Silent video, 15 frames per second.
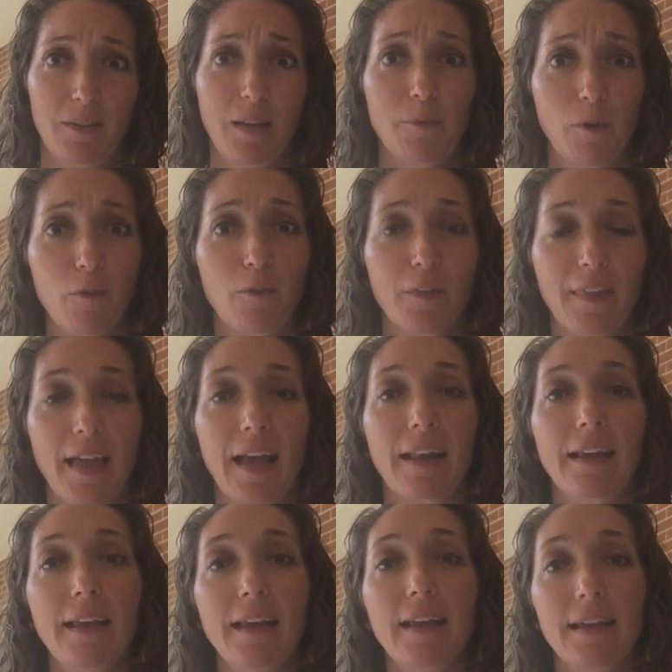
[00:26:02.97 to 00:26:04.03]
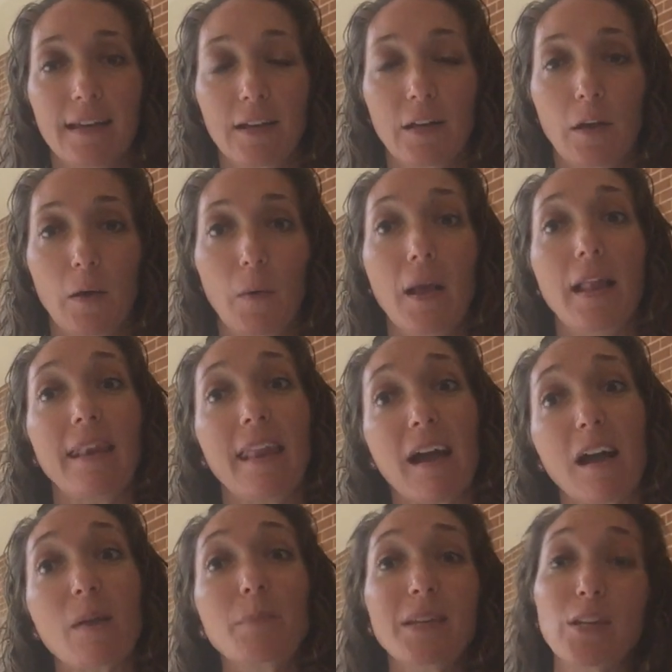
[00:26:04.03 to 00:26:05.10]
I'm over that. Now
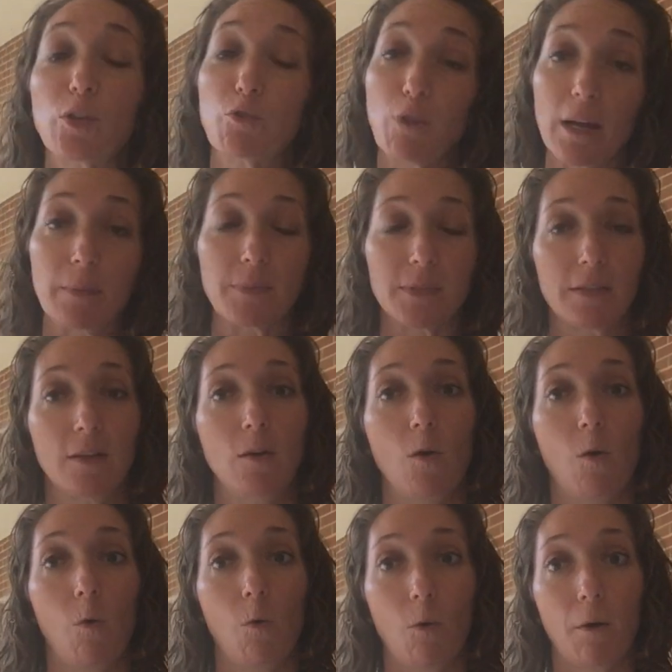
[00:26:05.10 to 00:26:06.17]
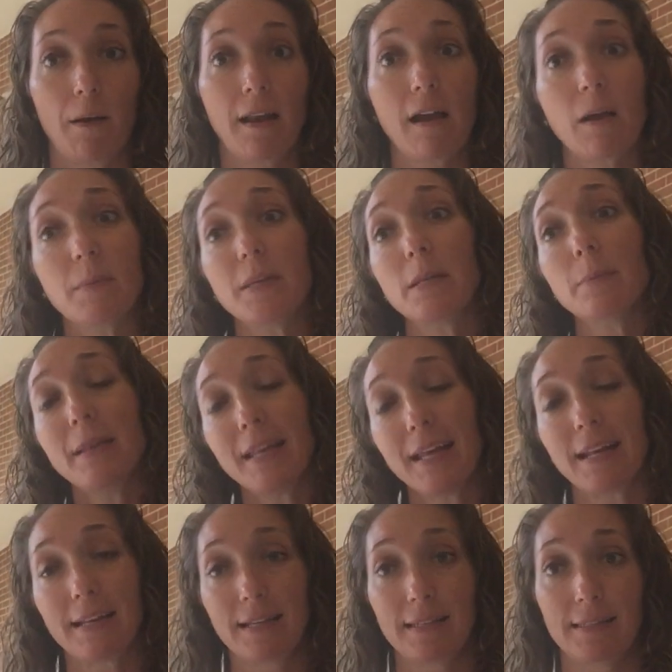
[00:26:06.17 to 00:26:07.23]
I'm into grapes, or now I'm into
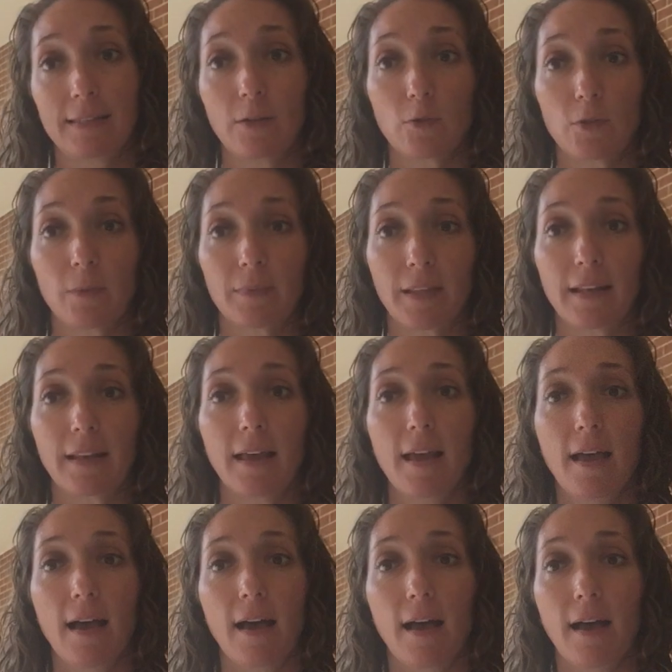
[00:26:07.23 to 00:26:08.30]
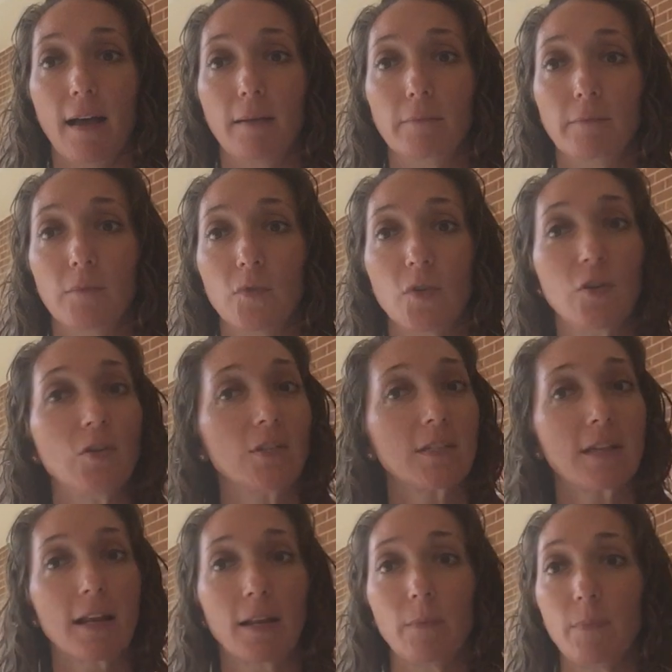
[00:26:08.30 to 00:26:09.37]
bananas or something. So you just
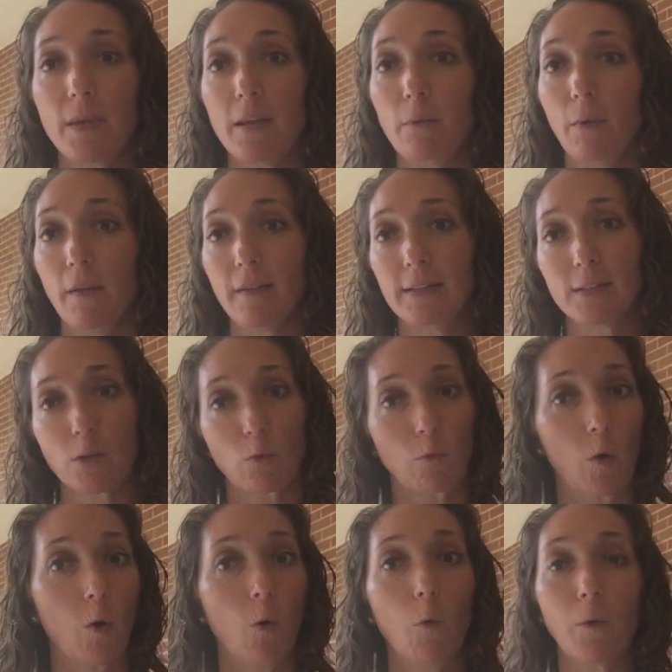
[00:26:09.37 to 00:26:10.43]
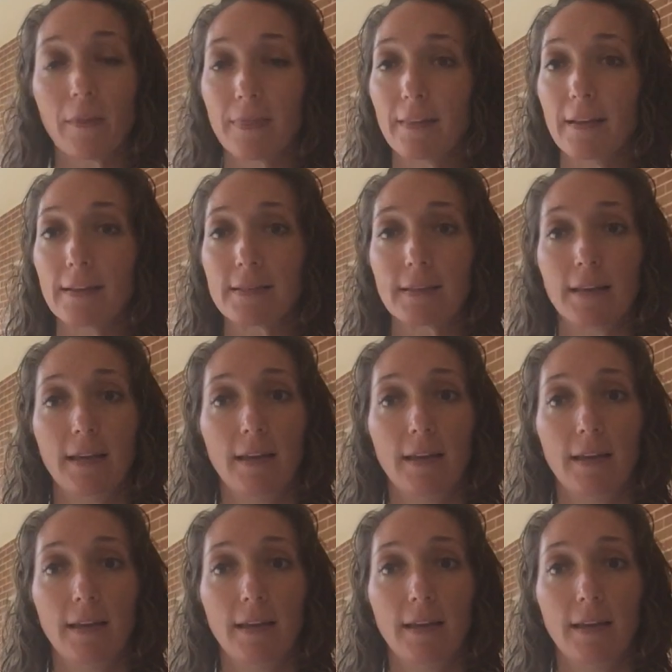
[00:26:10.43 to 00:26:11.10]
got to be willing to roll with it.